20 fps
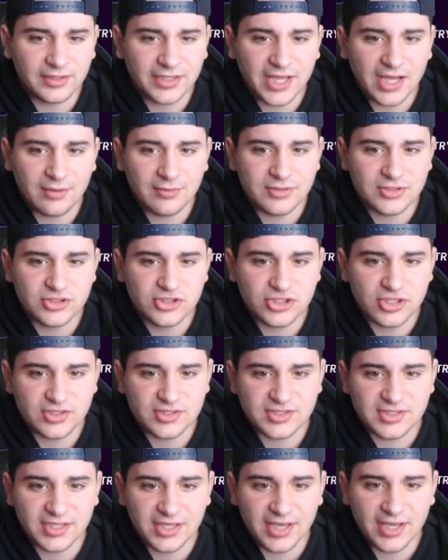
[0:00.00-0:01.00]
Cowboys
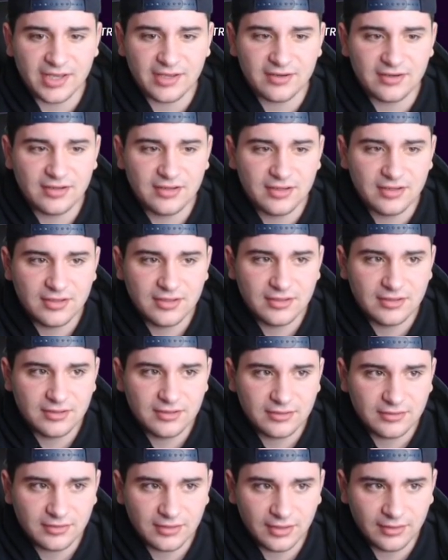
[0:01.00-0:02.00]
just get
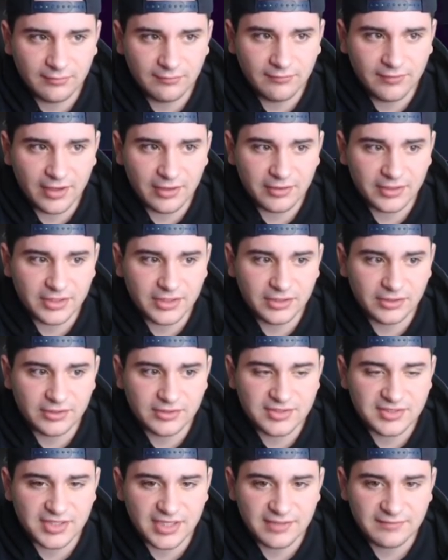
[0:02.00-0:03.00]
a very
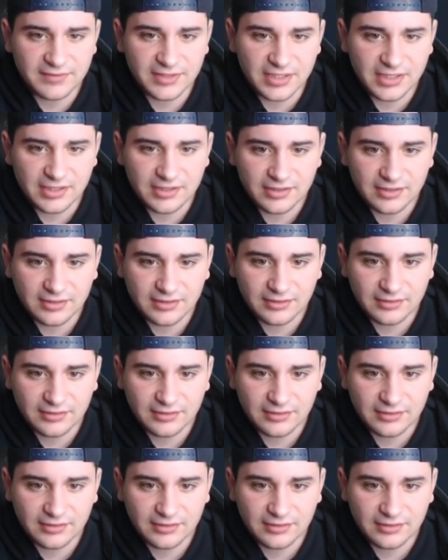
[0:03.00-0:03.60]
good safety,